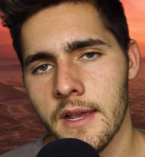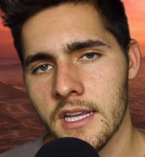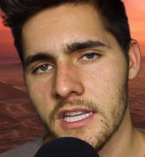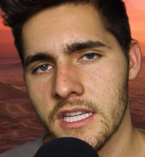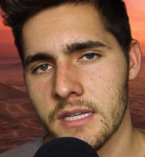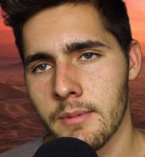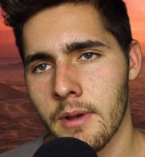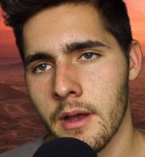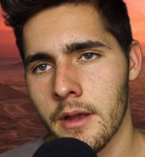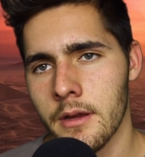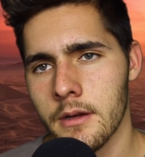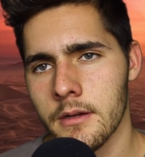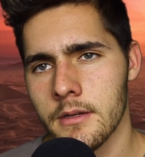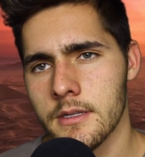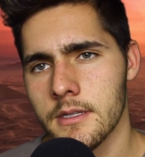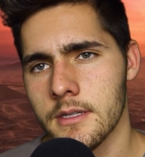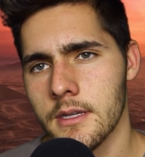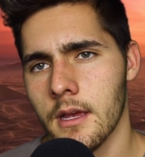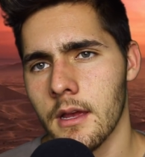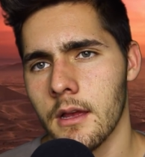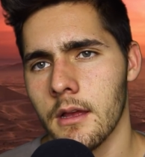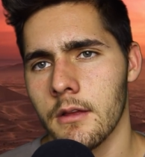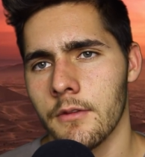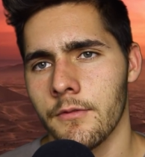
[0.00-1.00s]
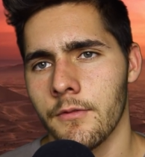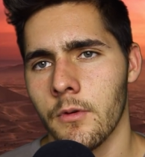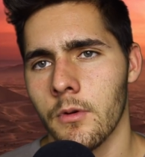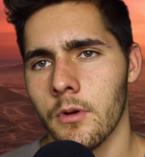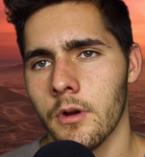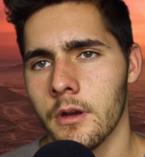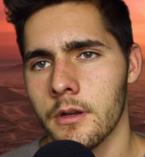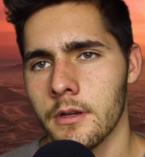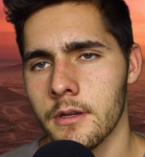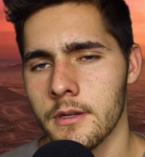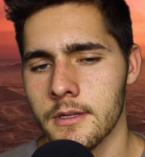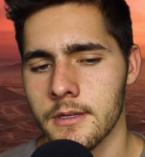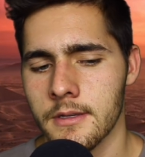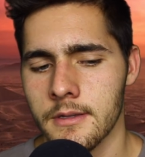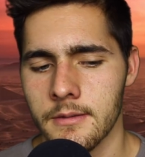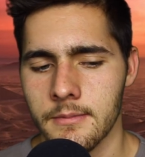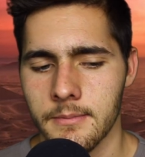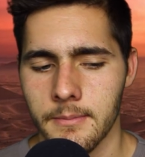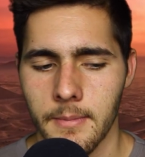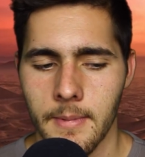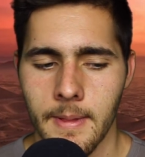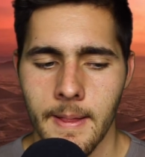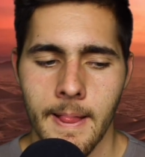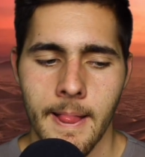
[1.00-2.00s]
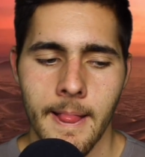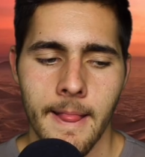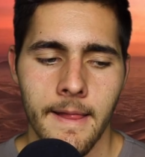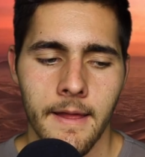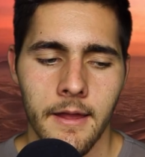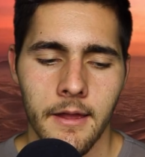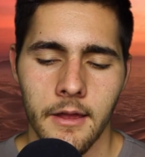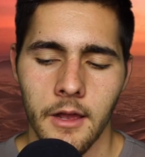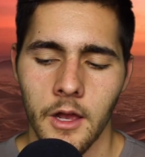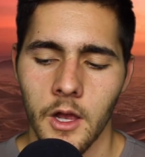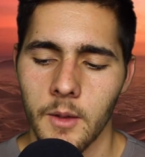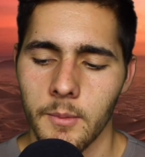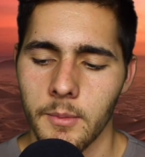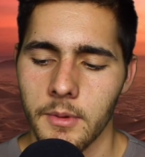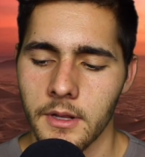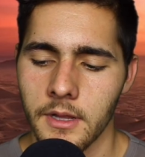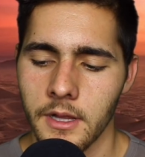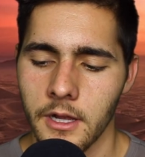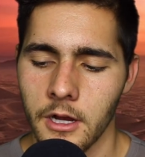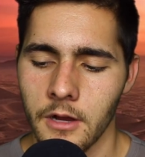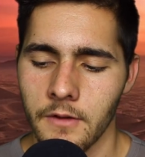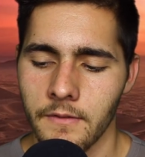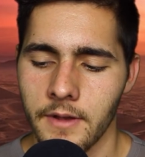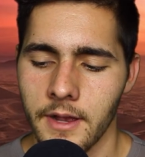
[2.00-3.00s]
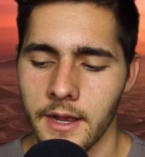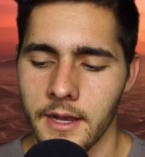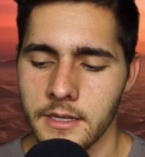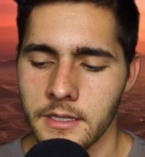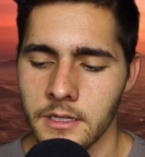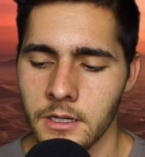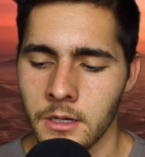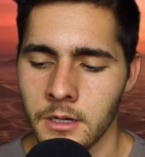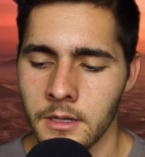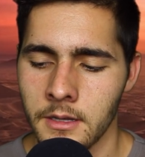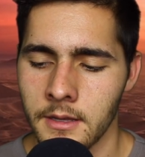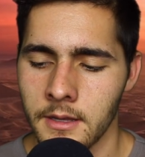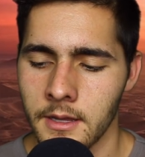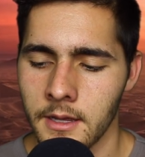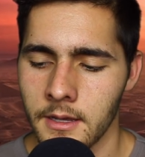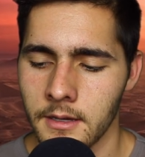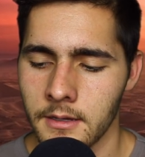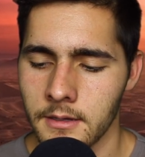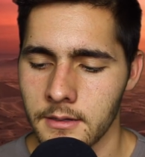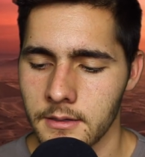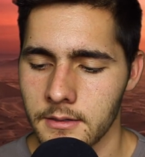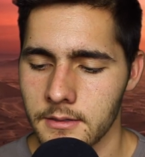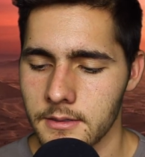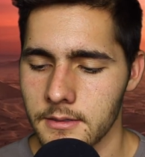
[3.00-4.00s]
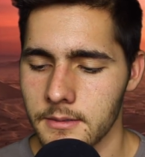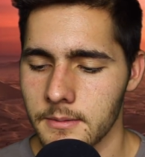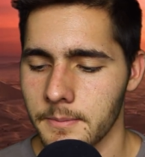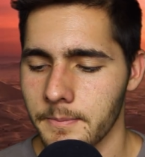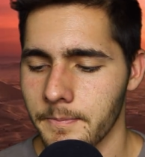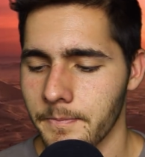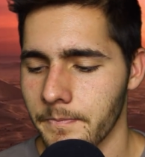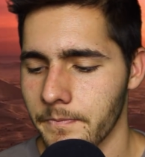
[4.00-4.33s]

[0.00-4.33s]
facts about yourself or just help clarify certain things.